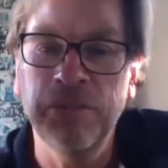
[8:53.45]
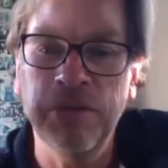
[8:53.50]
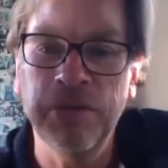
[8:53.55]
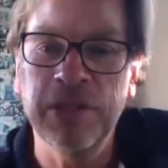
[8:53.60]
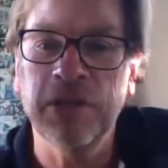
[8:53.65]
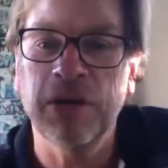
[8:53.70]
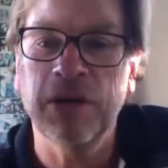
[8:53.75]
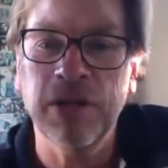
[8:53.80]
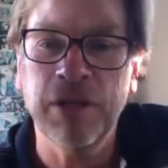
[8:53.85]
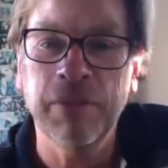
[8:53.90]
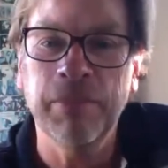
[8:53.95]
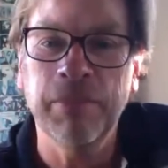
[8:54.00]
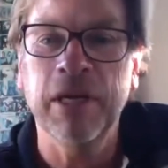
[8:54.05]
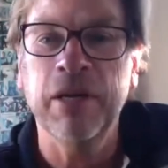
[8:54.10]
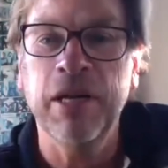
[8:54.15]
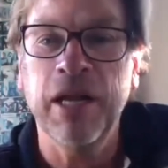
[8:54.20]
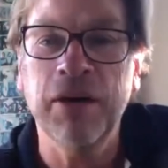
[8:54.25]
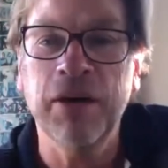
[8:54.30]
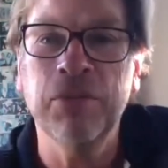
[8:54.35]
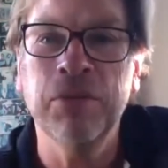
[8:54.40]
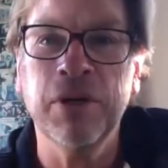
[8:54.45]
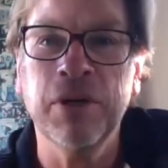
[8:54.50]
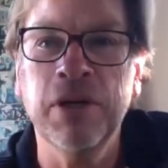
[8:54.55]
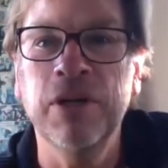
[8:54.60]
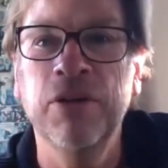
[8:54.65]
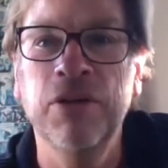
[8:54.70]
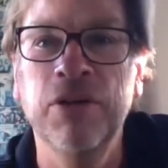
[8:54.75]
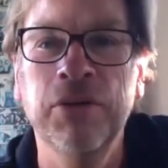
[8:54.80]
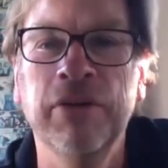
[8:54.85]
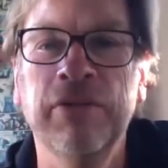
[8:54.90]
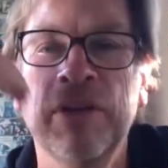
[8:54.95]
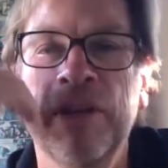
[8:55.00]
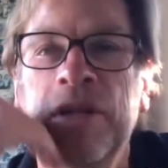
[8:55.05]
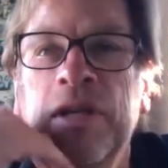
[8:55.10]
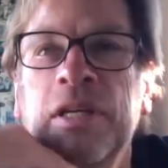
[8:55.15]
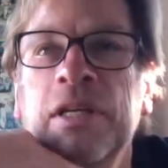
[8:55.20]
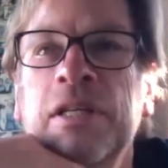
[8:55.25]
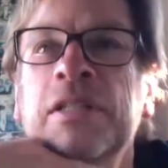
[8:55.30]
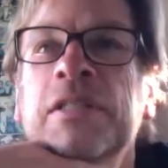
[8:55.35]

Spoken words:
And we talk about how we're gonna do everything.